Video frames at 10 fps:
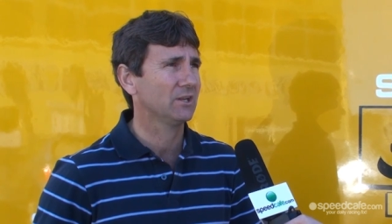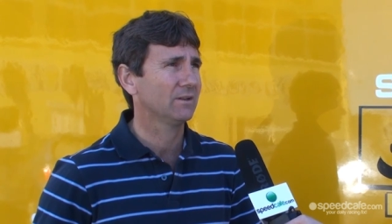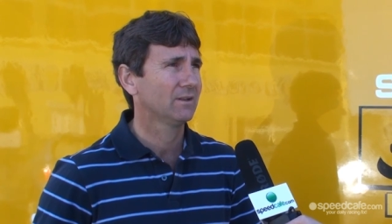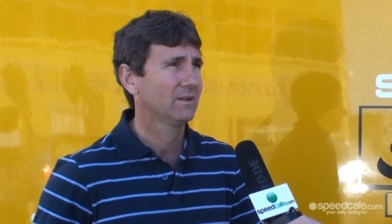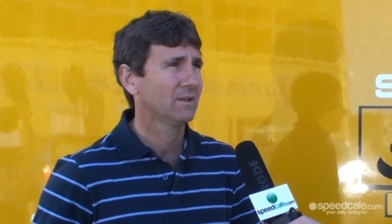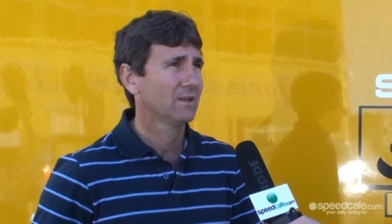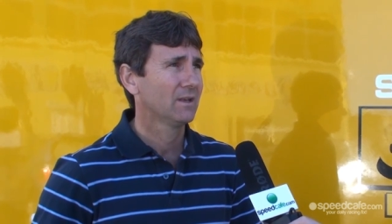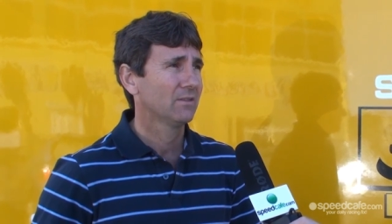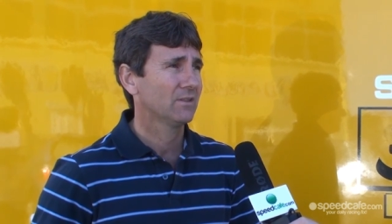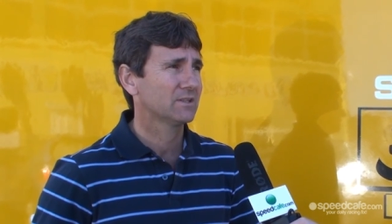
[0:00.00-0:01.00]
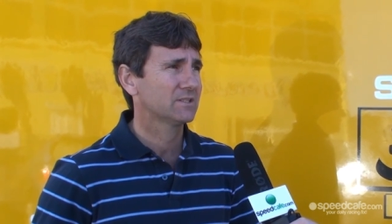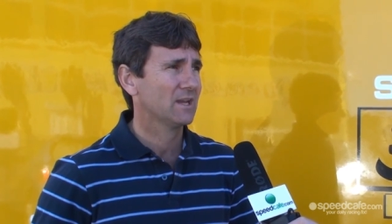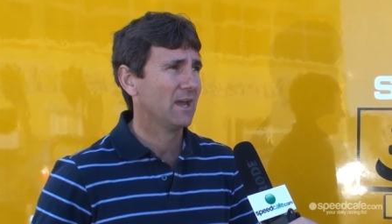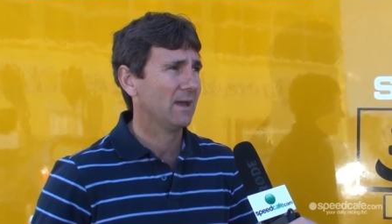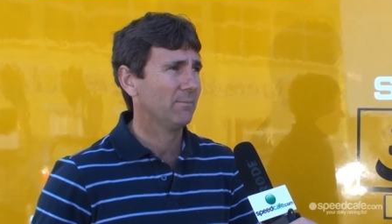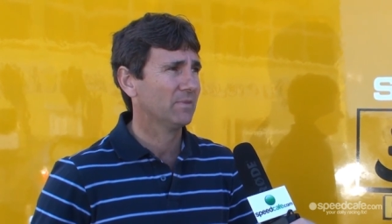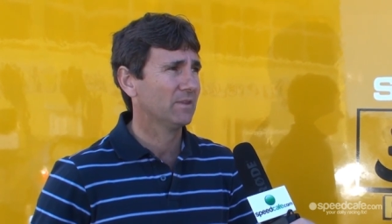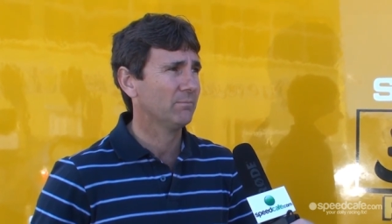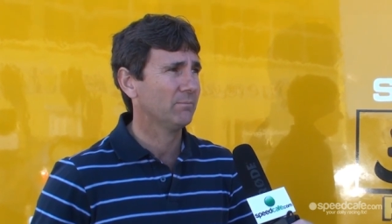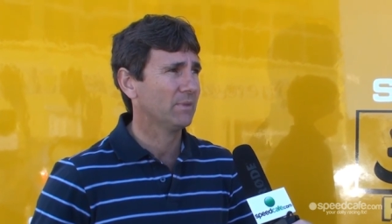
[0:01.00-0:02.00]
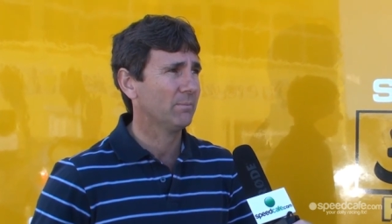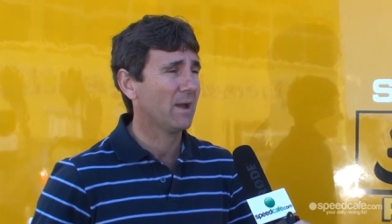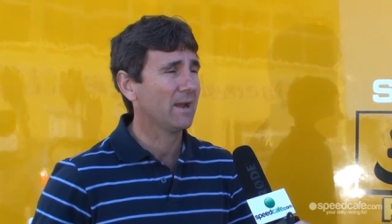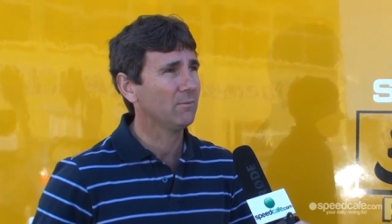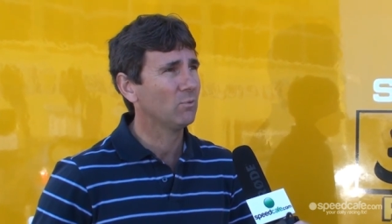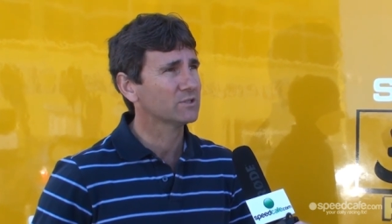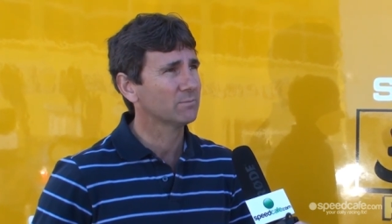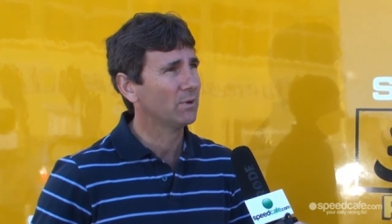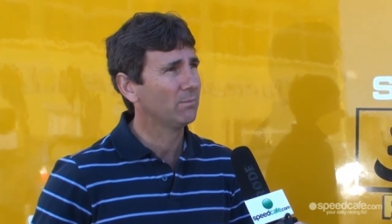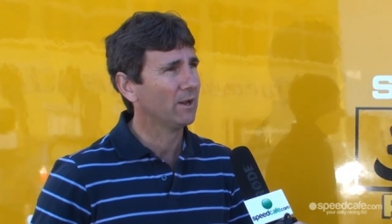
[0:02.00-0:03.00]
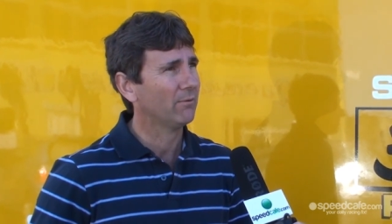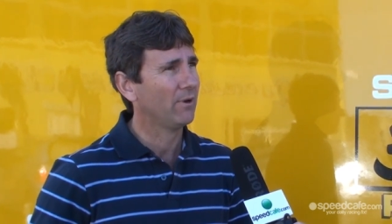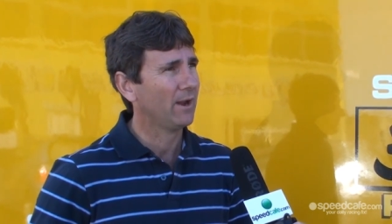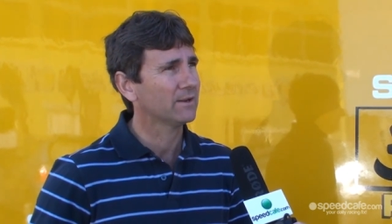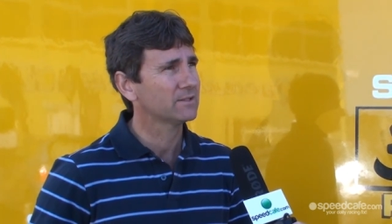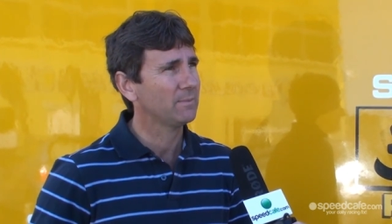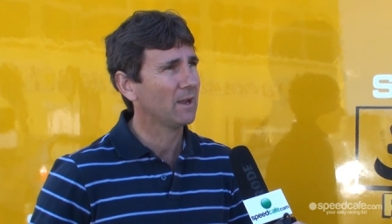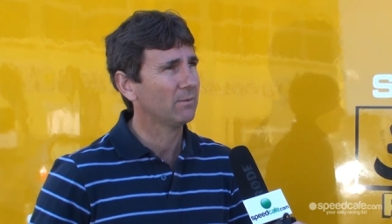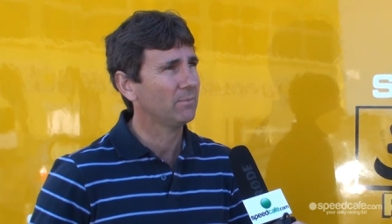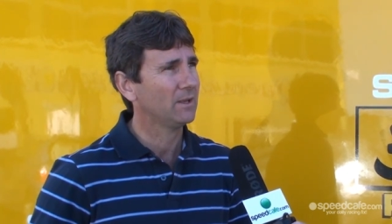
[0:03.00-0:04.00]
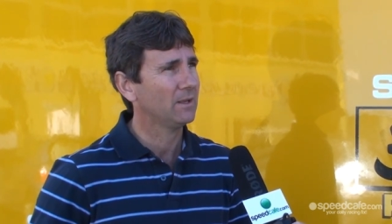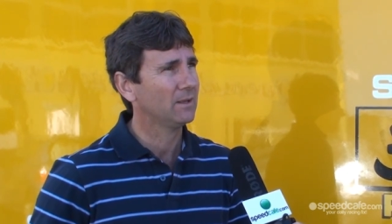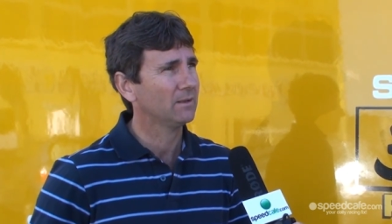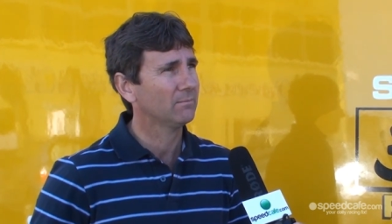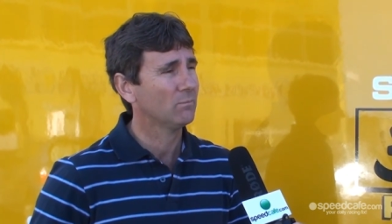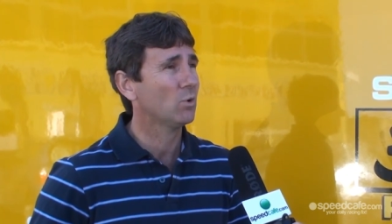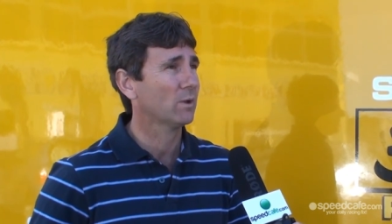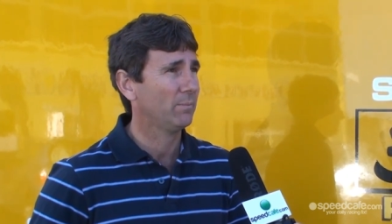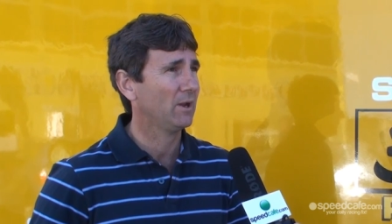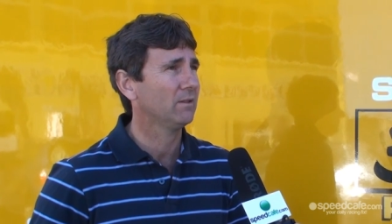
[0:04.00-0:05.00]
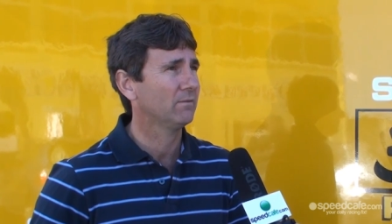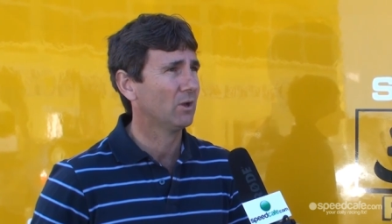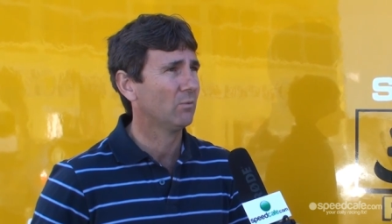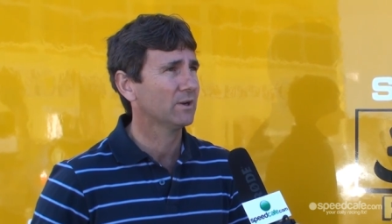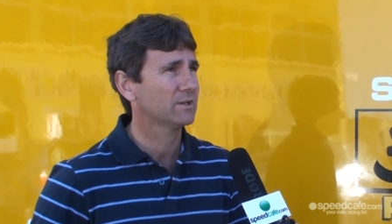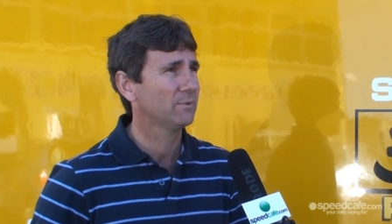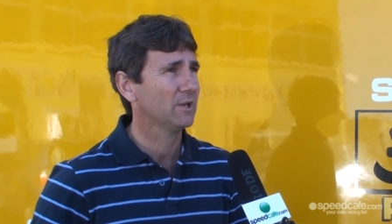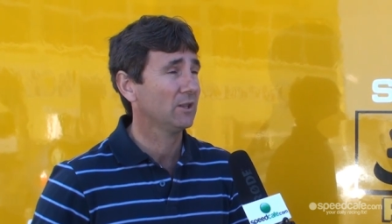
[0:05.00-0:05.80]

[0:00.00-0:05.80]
that that um, the, the money wasn't probably around to be able to be more competitive than I wanted to be.